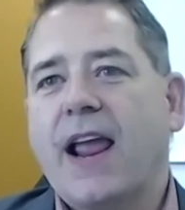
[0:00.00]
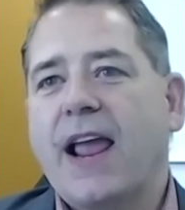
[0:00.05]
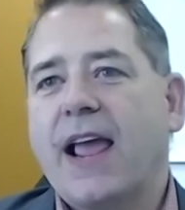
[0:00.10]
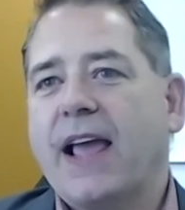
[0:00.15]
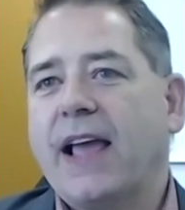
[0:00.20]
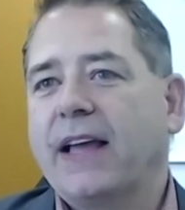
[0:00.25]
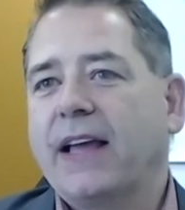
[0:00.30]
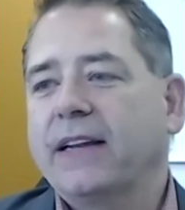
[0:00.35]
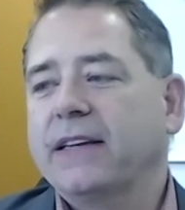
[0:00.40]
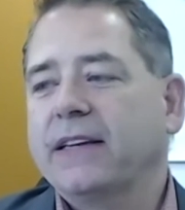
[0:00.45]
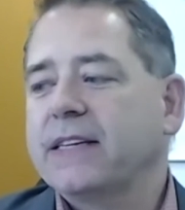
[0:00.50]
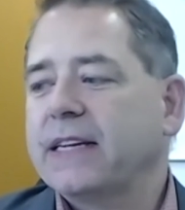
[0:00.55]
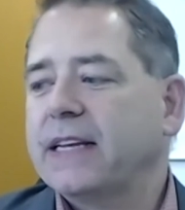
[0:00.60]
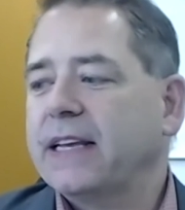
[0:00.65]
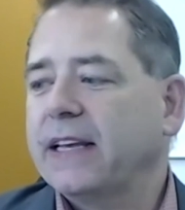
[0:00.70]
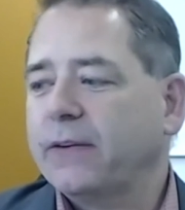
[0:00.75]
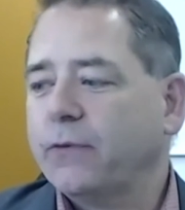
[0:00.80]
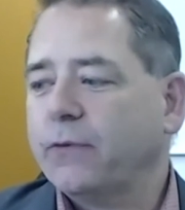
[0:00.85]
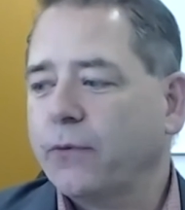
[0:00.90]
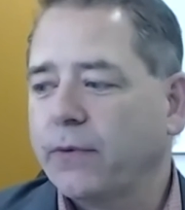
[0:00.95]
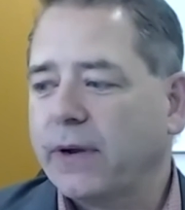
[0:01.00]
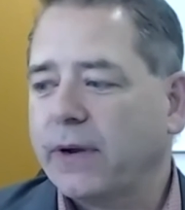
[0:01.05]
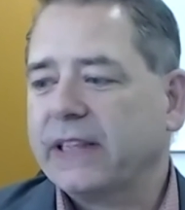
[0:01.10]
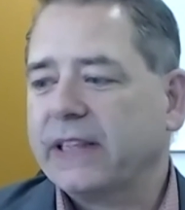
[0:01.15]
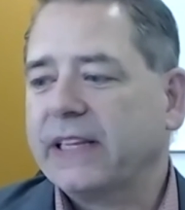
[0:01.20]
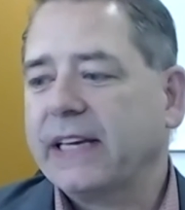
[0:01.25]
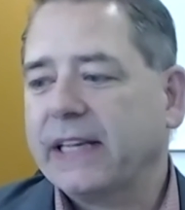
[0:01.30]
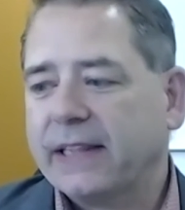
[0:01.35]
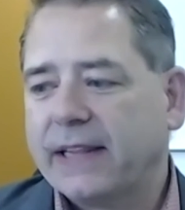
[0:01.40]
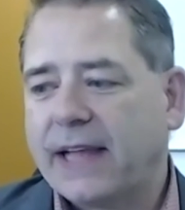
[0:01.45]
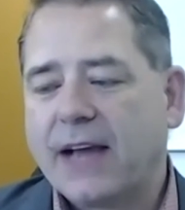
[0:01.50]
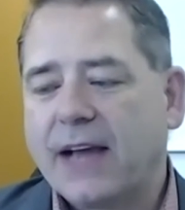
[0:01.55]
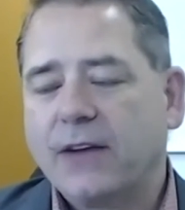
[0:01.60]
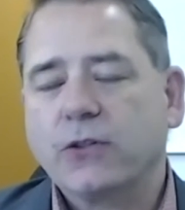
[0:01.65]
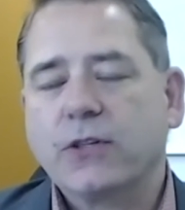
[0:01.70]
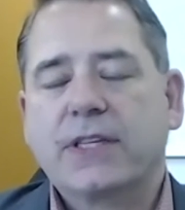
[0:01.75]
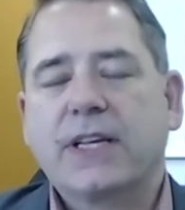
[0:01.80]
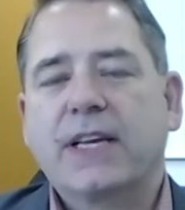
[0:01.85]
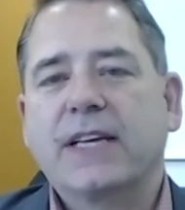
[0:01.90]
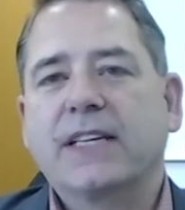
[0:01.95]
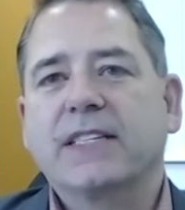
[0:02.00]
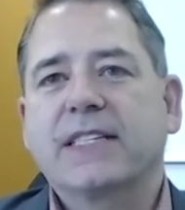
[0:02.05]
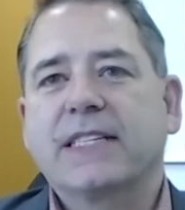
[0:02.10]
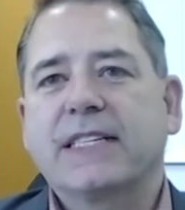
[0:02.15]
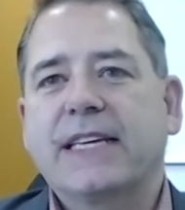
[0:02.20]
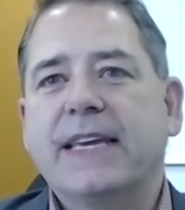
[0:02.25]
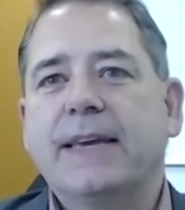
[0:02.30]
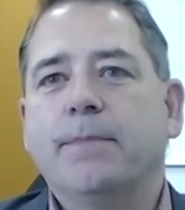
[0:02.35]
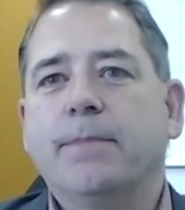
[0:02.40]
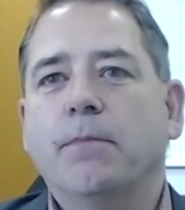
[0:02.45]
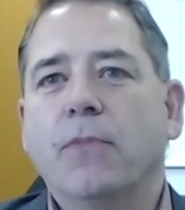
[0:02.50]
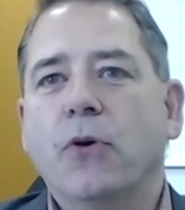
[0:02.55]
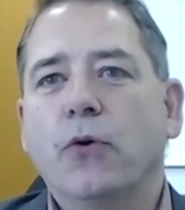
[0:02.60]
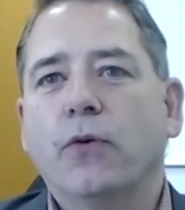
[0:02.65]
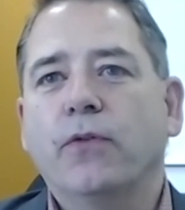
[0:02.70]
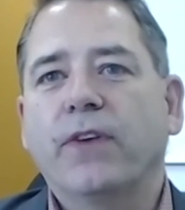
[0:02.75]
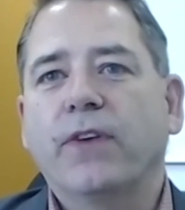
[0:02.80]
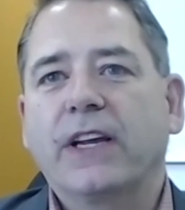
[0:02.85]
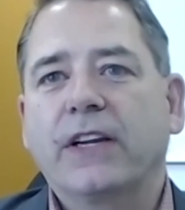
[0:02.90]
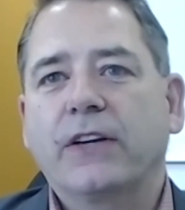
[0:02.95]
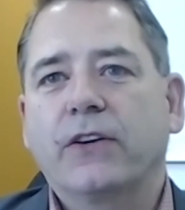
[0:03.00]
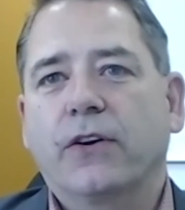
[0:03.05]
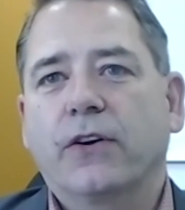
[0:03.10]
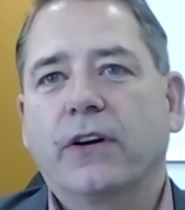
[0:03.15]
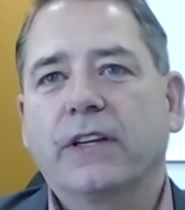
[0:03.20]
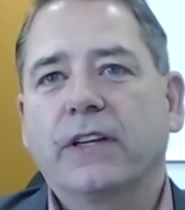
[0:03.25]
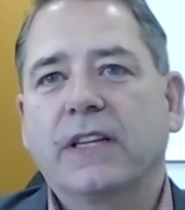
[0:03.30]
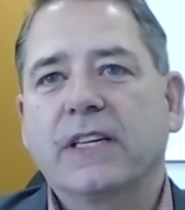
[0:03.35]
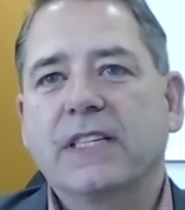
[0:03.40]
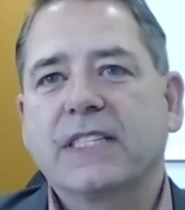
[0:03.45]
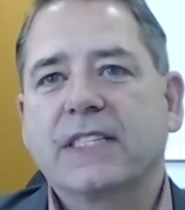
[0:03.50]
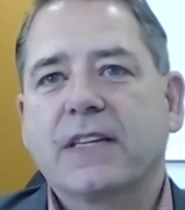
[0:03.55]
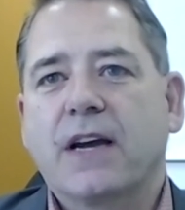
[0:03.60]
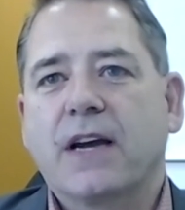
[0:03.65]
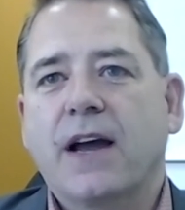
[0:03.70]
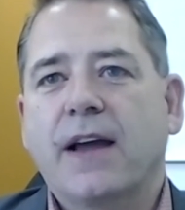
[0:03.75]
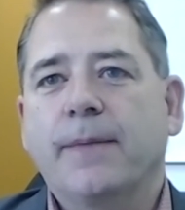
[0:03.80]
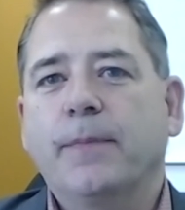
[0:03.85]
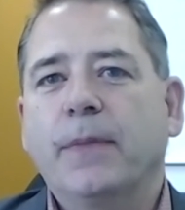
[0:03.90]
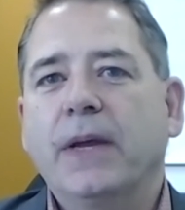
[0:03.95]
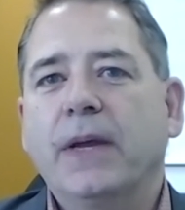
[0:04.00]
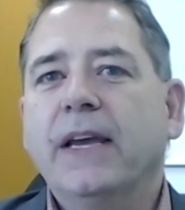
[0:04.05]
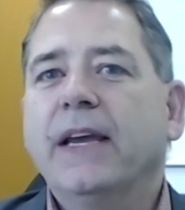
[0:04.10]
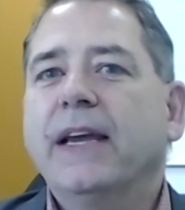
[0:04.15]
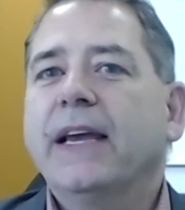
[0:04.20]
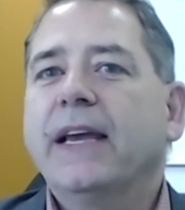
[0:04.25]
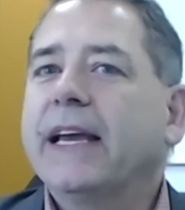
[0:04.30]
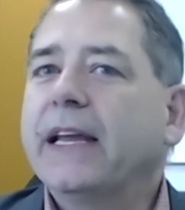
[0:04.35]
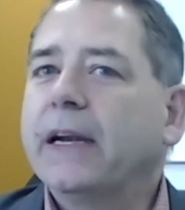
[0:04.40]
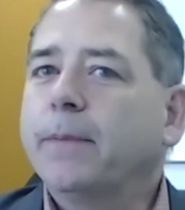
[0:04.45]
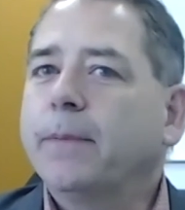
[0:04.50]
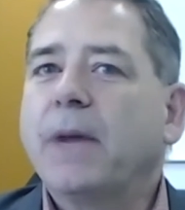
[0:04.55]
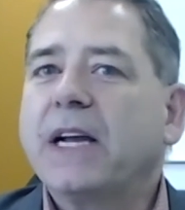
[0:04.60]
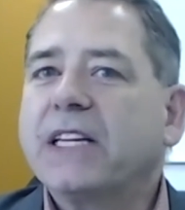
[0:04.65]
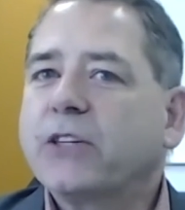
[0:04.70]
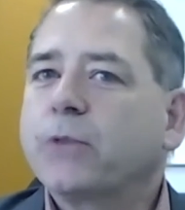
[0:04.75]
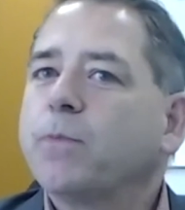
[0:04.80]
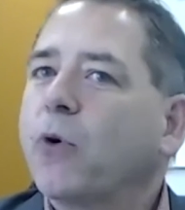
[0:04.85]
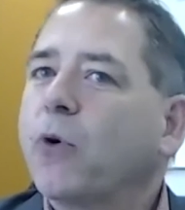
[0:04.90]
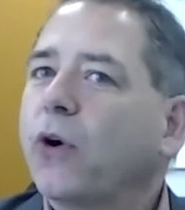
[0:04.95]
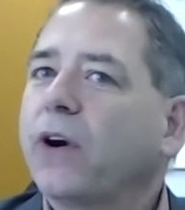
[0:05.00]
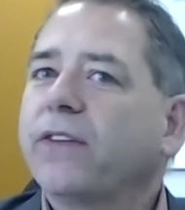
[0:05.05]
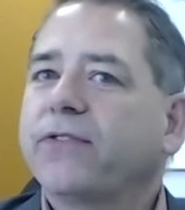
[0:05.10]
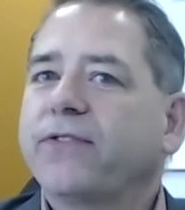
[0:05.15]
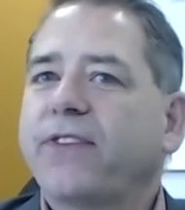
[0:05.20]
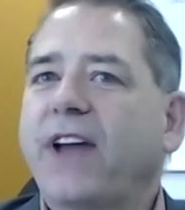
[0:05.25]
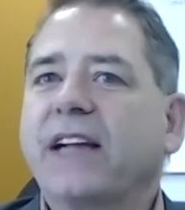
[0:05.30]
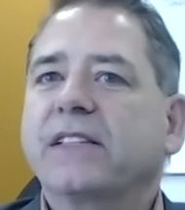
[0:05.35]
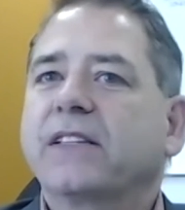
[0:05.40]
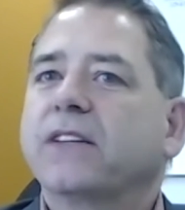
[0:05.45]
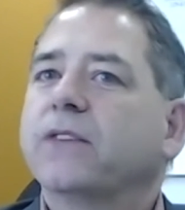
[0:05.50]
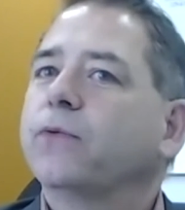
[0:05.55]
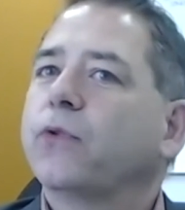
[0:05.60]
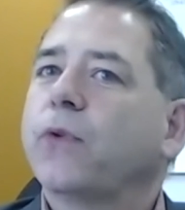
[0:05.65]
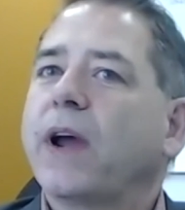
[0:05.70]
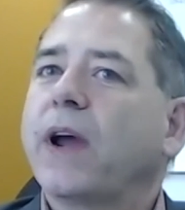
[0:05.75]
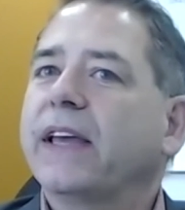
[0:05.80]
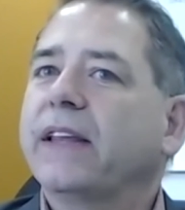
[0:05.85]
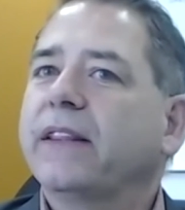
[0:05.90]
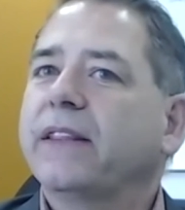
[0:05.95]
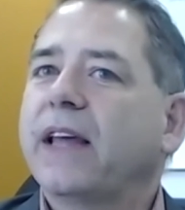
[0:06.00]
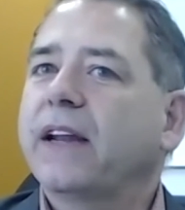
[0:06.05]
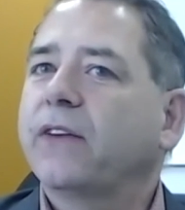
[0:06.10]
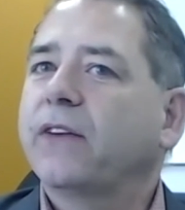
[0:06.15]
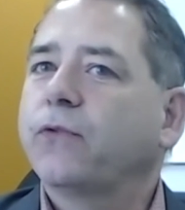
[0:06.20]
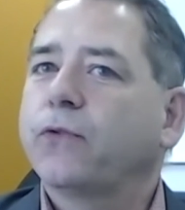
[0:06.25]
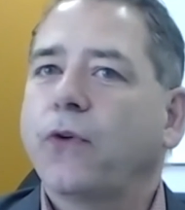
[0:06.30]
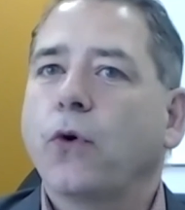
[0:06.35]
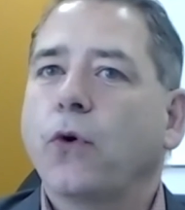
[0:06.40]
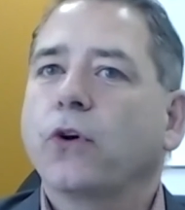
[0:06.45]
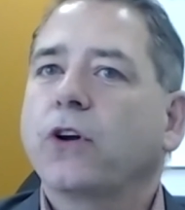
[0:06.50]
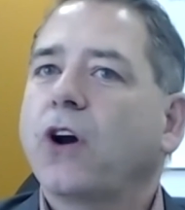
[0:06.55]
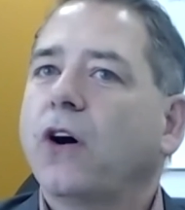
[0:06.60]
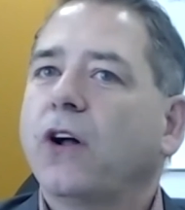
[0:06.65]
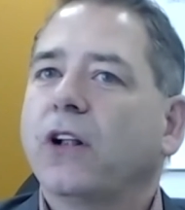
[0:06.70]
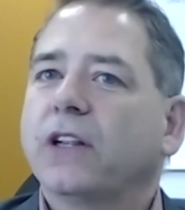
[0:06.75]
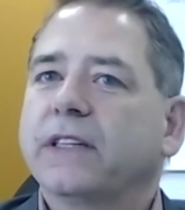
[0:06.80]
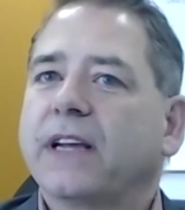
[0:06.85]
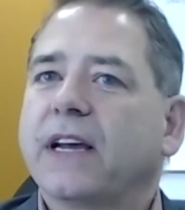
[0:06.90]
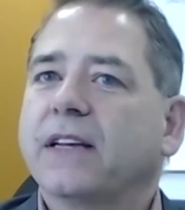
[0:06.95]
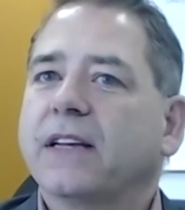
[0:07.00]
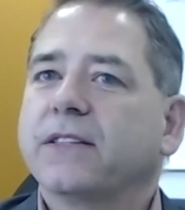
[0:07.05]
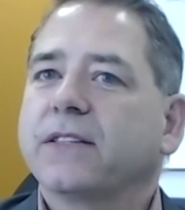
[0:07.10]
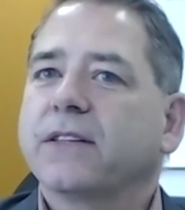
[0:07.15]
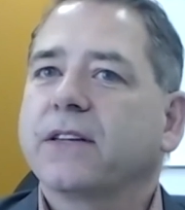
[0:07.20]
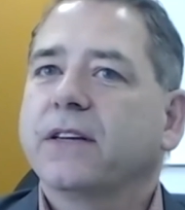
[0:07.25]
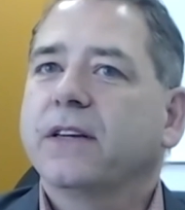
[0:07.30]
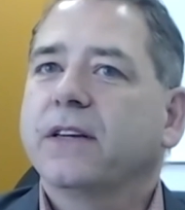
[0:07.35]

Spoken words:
and it really allows things to keep moving during this time in a much more effective way than a phone call does.